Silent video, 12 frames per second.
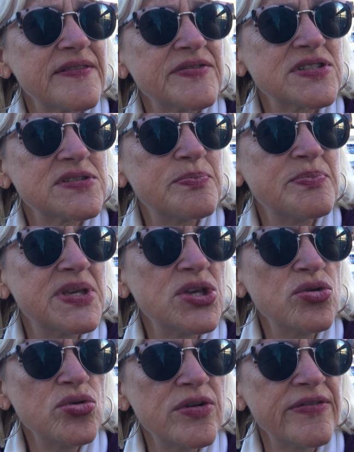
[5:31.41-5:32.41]
of this
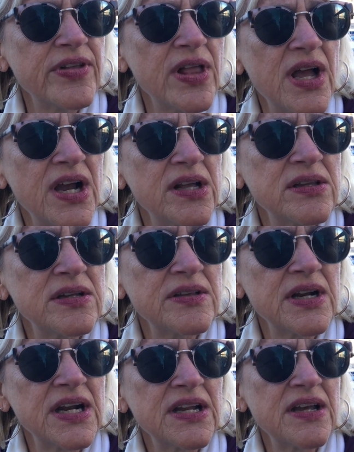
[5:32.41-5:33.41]
beautiful
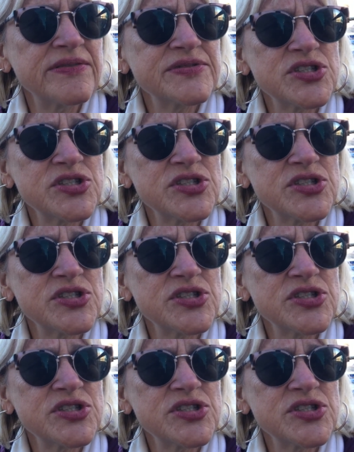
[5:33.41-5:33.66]
island that I love